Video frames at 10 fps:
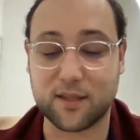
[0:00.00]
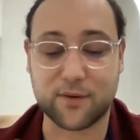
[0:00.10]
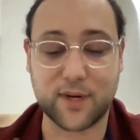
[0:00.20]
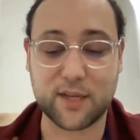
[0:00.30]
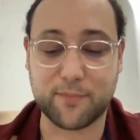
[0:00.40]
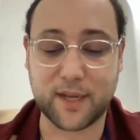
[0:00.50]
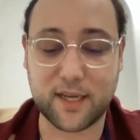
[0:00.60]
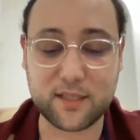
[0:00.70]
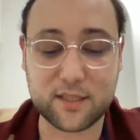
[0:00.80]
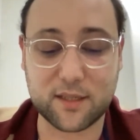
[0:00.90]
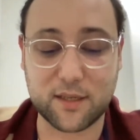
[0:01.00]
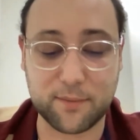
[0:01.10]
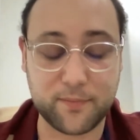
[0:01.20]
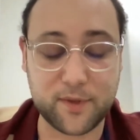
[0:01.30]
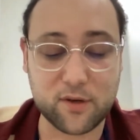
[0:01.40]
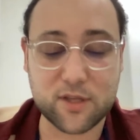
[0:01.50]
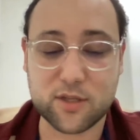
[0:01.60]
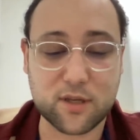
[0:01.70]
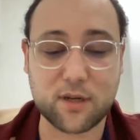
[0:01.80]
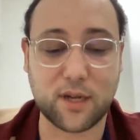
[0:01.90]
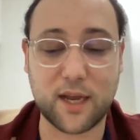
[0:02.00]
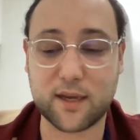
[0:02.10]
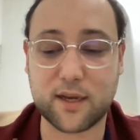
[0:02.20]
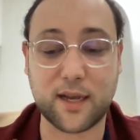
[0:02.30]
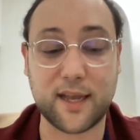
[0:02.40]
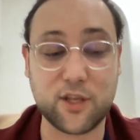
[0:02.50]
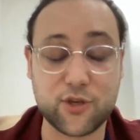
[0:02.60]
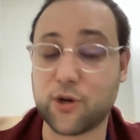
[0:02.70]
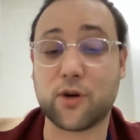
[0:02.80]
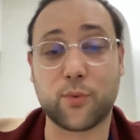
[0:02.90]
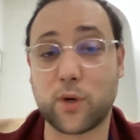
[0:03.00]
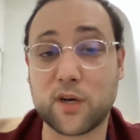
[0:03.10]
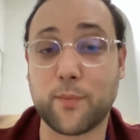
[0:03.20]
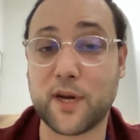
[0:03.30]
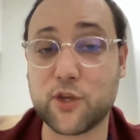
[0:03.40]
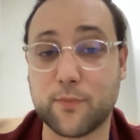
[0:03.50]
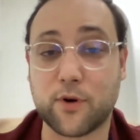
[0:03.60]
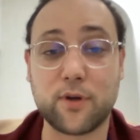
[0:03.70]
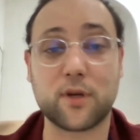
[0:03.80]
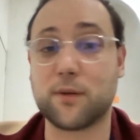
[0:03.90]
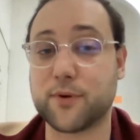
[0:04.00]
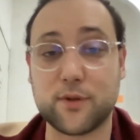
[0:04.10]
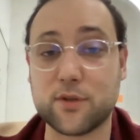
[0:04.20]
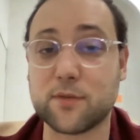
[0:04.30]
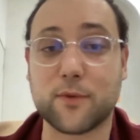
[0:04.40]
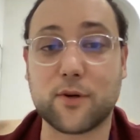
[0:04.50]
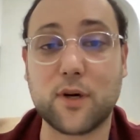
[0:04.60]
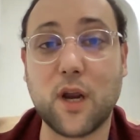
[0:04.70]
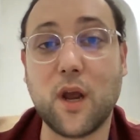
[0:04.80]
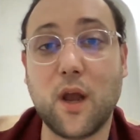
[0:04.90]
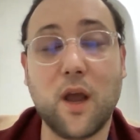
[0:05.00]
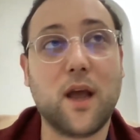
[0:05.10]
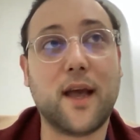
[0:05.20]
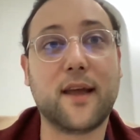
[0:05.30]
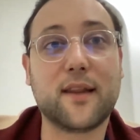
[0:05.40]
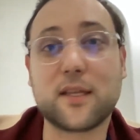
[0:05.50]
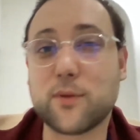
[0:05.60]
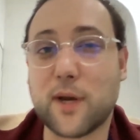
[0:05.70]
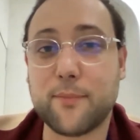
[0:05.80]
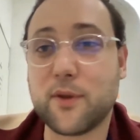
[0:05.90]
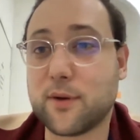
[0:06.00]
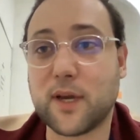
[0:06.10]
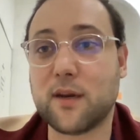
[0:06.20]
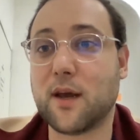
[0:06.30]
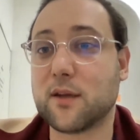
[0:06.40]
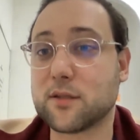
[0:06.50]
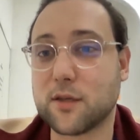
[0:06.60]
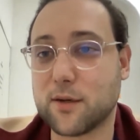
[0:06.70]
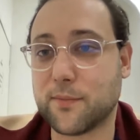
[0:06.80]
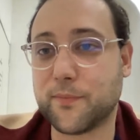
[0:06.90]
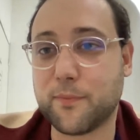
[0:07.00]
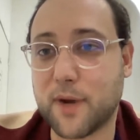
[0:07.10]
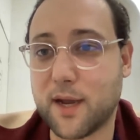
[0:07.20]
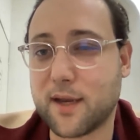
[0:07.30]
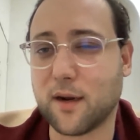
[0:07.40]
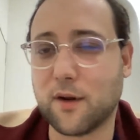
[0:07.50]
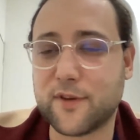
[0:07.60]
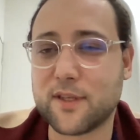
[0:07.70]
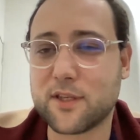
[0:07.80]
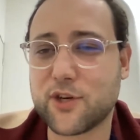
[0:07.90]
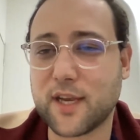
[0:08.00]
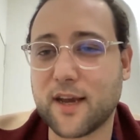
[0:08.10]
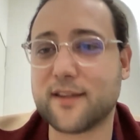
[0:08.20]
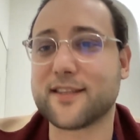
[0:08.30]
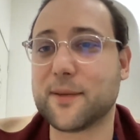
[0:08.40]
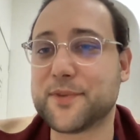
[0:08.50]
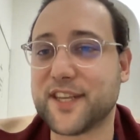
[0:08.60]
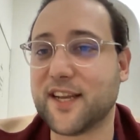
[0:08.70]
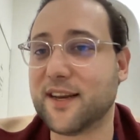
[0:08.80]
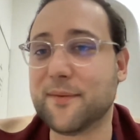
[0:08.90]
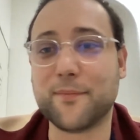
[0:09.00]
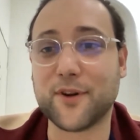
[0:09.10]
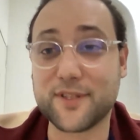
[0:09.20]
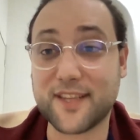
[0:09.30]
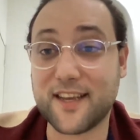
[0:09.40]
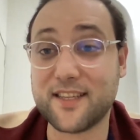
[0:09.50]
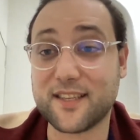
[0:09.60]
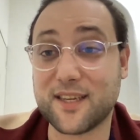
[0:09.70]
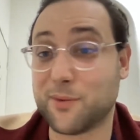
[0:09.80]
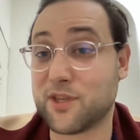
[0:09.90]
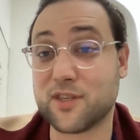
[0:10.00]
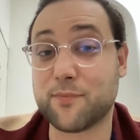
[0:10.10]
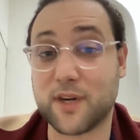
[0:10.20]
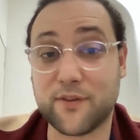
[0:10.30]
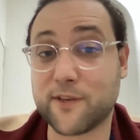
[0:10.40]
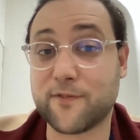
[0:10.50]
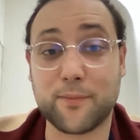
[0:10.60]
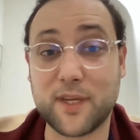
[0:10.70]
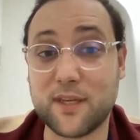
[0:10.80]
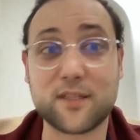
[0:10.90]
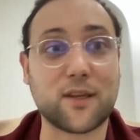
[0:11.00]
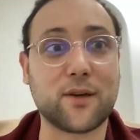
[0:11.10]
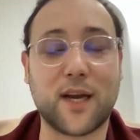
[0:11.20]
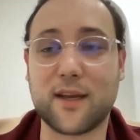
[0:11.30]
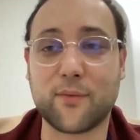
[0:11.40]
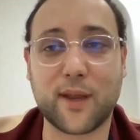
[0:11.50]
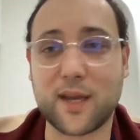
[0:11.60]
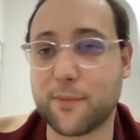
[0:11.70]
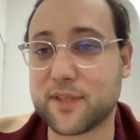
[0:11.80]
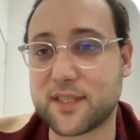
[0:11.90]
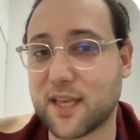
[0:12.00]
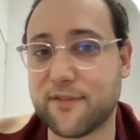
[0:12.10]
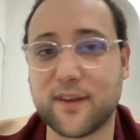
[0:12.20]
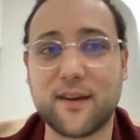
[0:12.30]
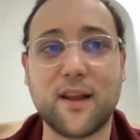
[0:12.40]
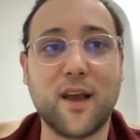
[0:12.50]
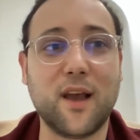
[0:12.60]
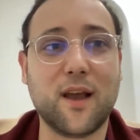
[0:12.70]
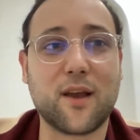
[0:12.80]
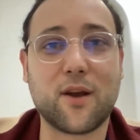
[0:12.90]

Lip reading: is in the right place, you're just going to like enjoy your work much more. You're going to produce more. And that's what I'm doing right now. So my girlfriend, she kind of sleeps in most days, which is perfect for me. So I wake up at 7,